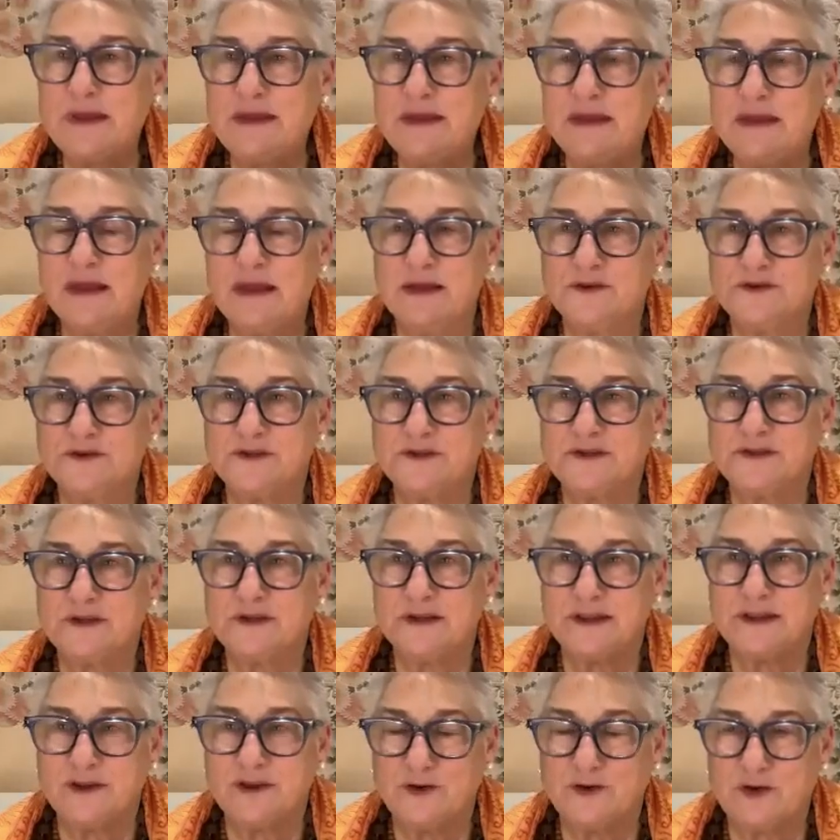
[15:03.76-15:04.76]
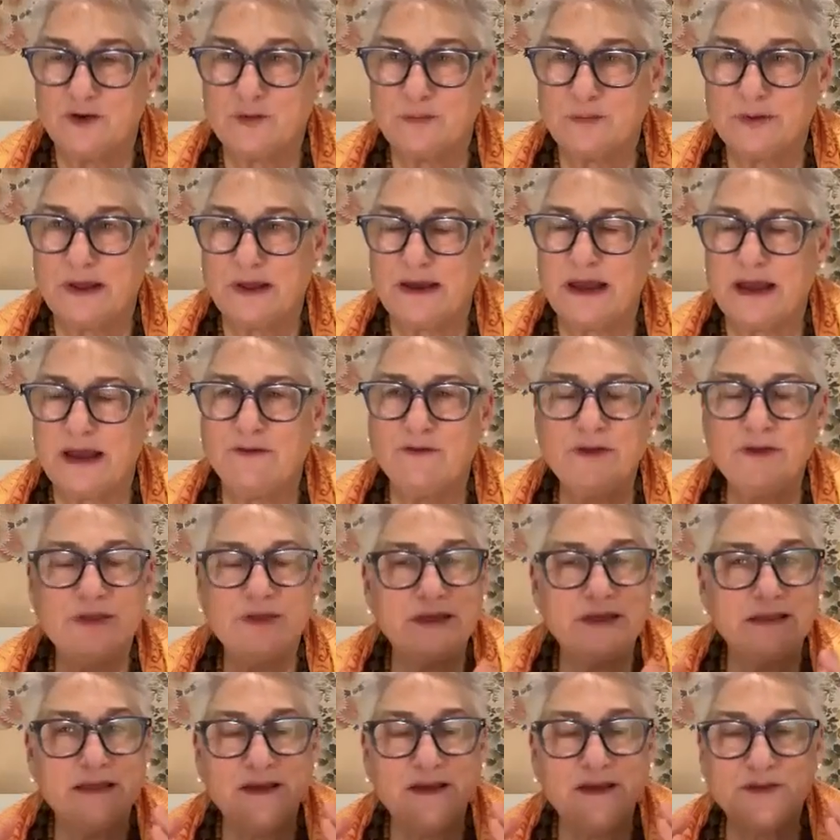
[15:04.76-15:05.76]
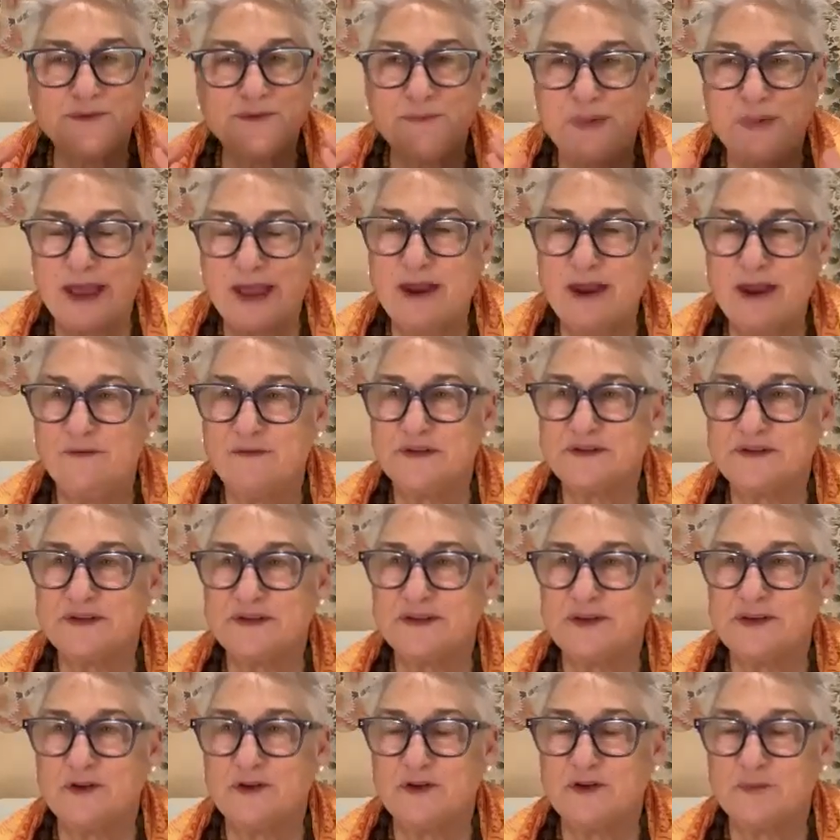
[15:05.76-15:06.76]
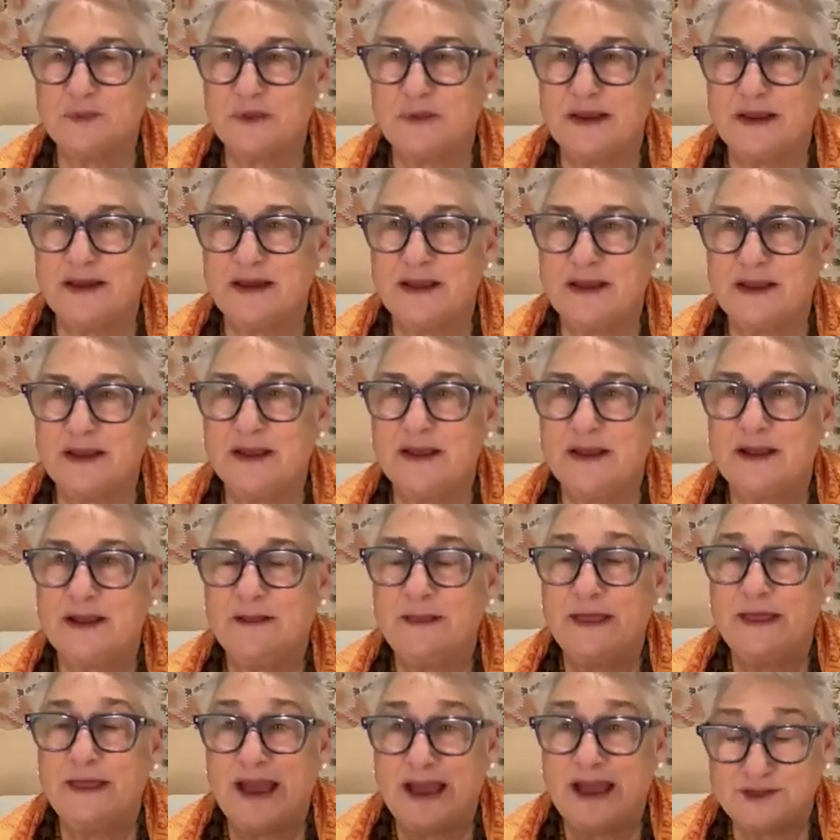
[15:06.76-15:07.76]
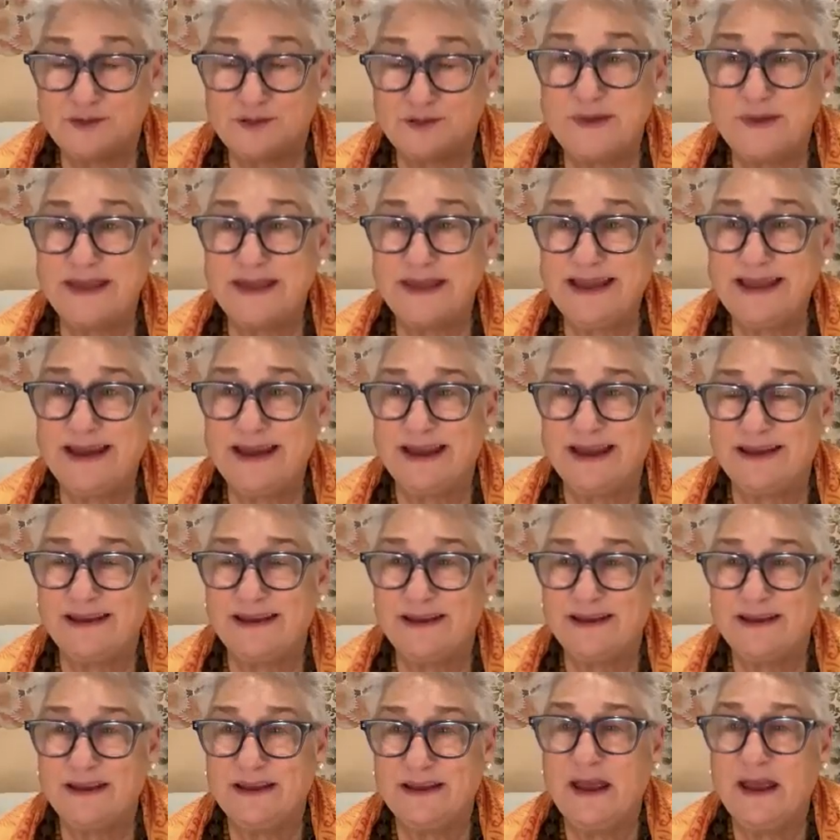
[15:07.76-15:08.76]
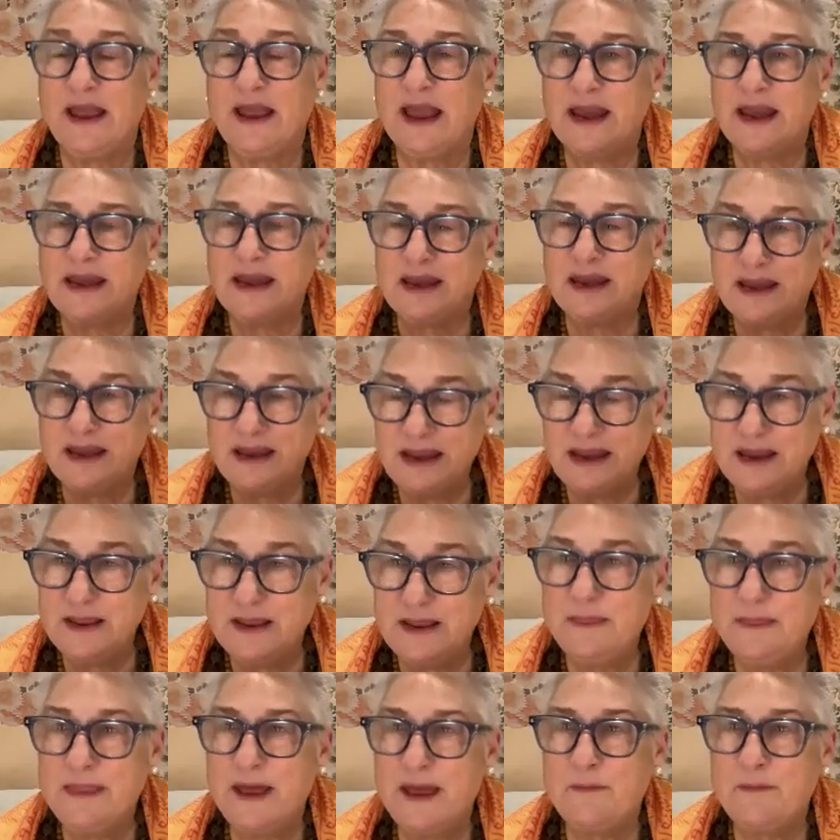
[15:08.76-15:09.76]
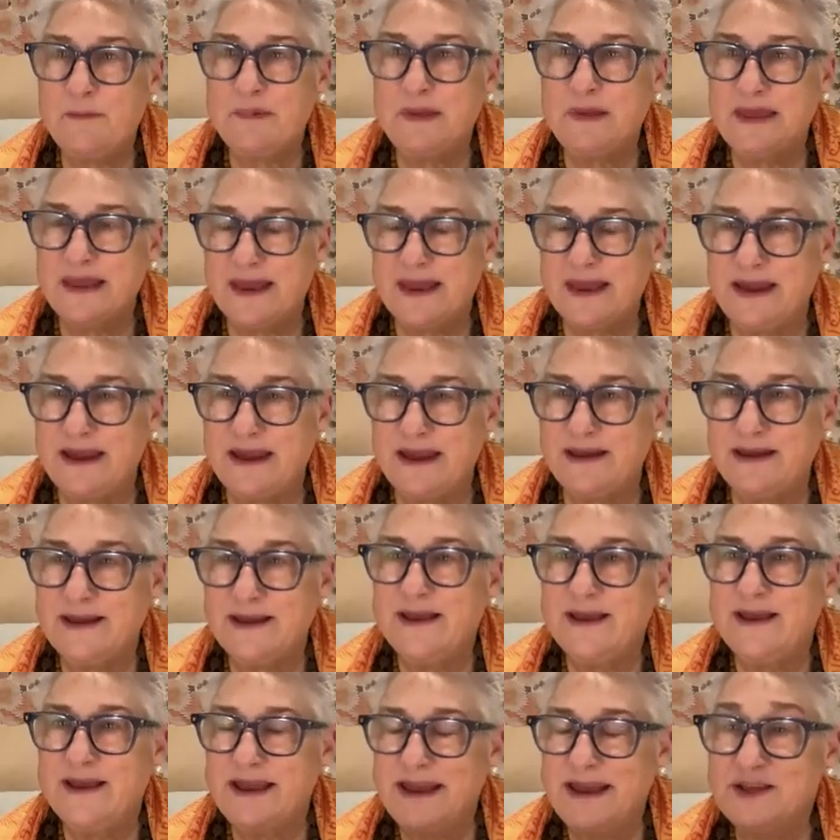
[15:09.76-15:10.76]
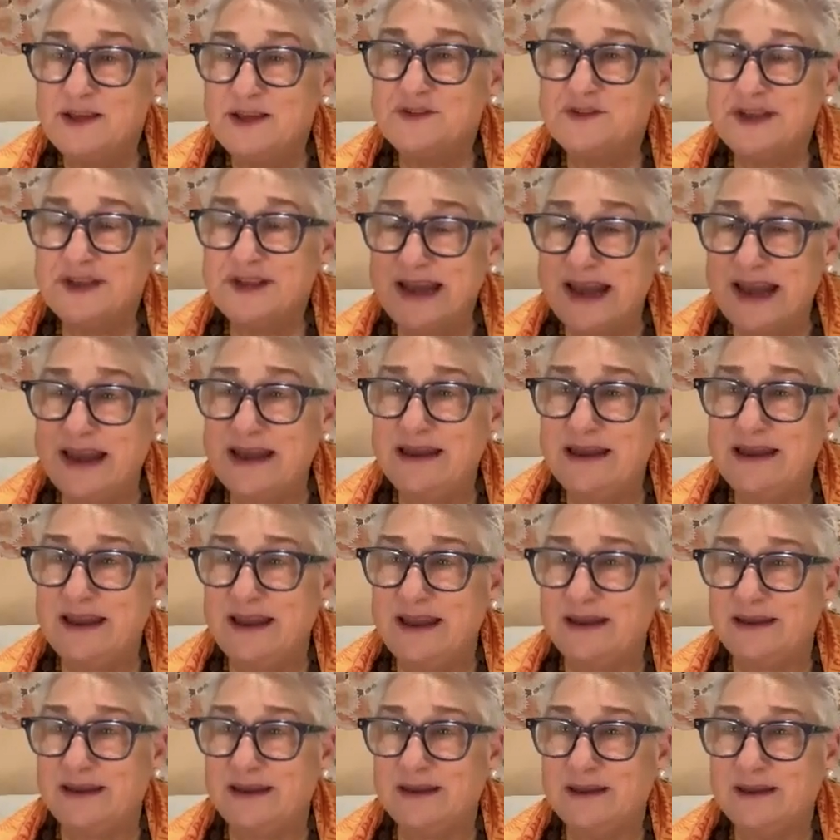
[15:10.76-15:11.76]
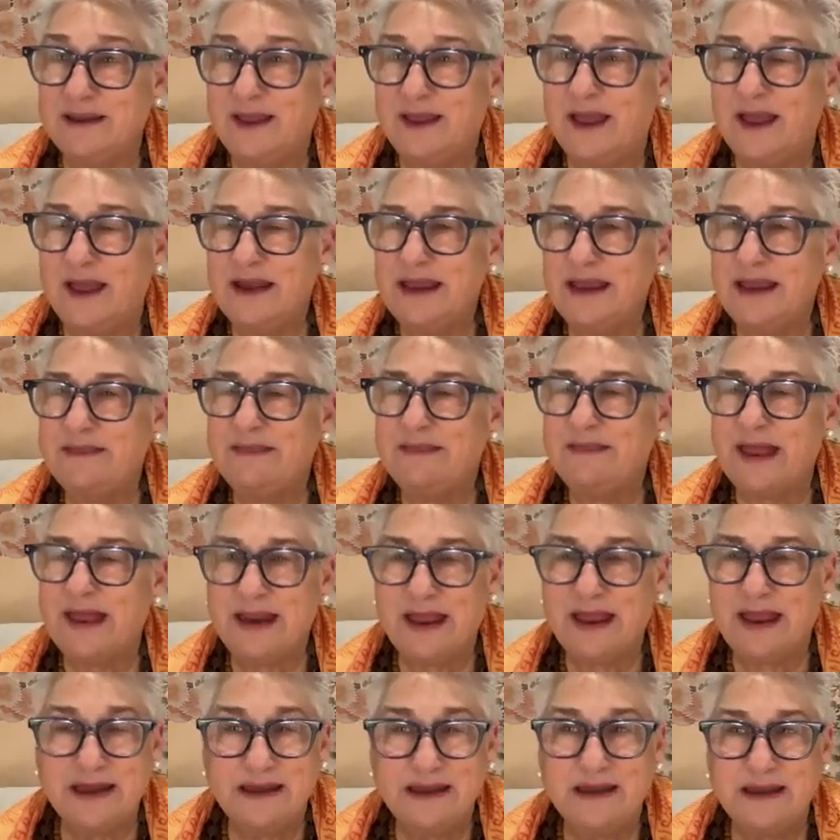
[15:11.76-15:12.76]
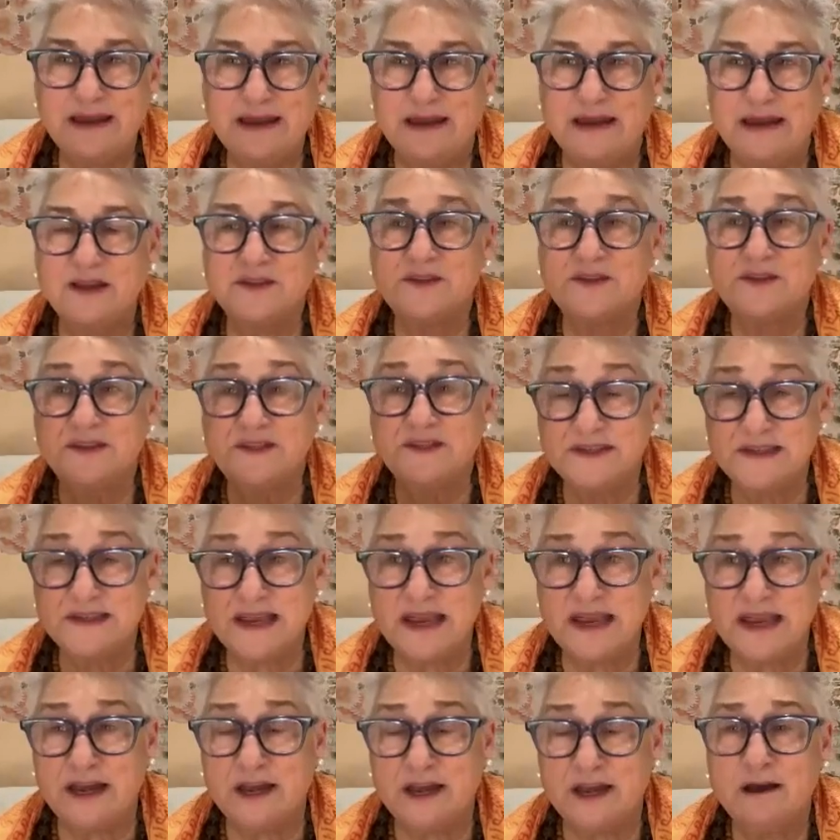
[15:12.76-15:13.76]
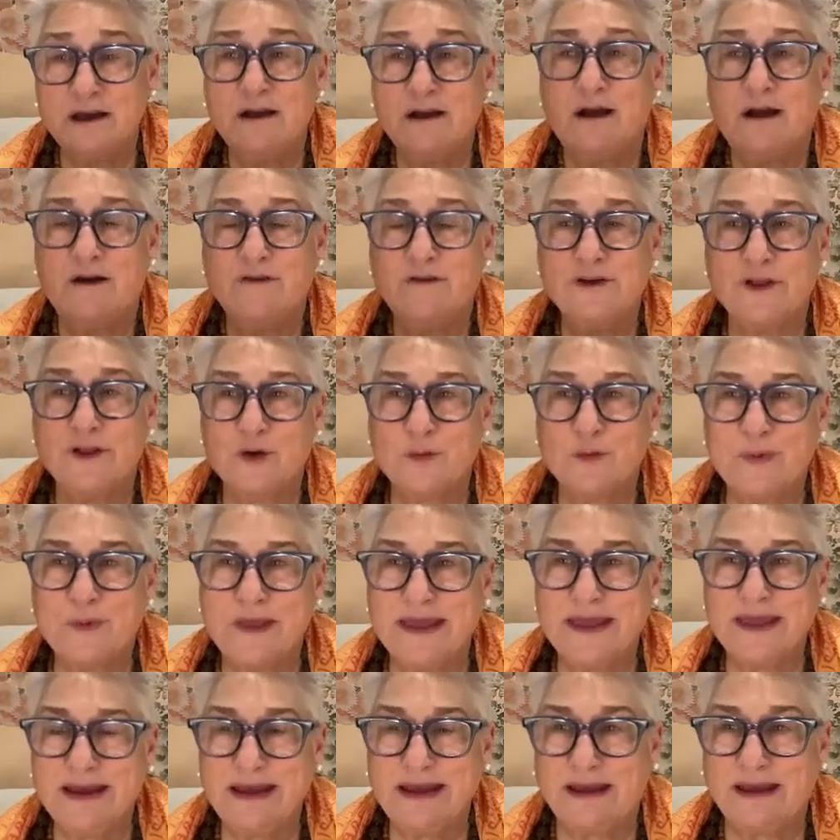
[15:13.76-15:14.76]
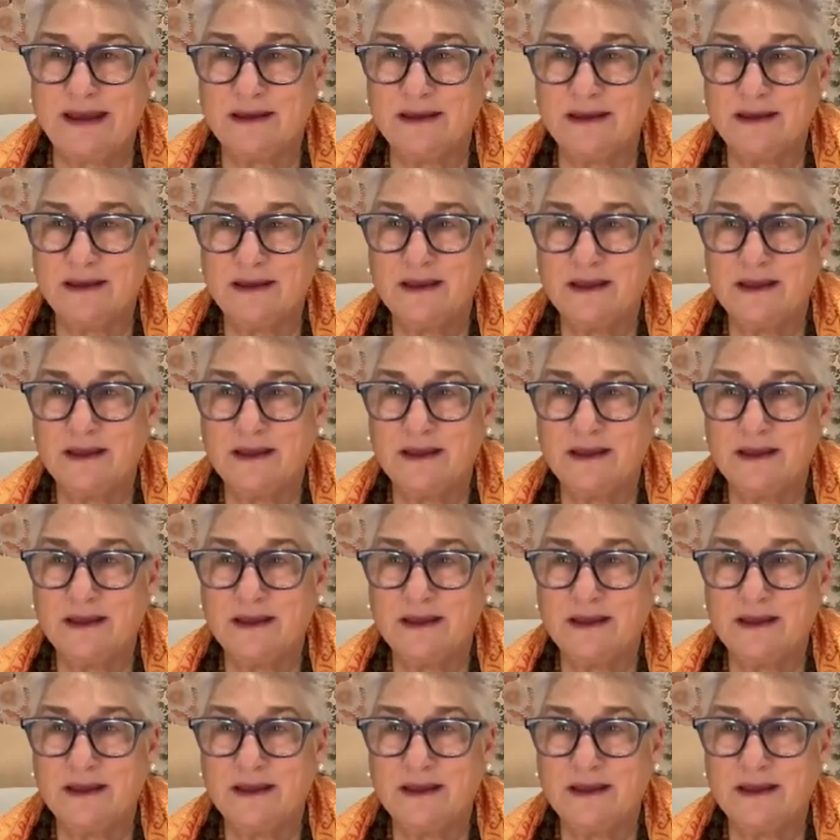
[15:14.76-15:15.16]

begins on the earth plane, everything that is manifest on the earth plane has a beginning. And in that beginning is an ending. And in that ending is the seed of another beginning.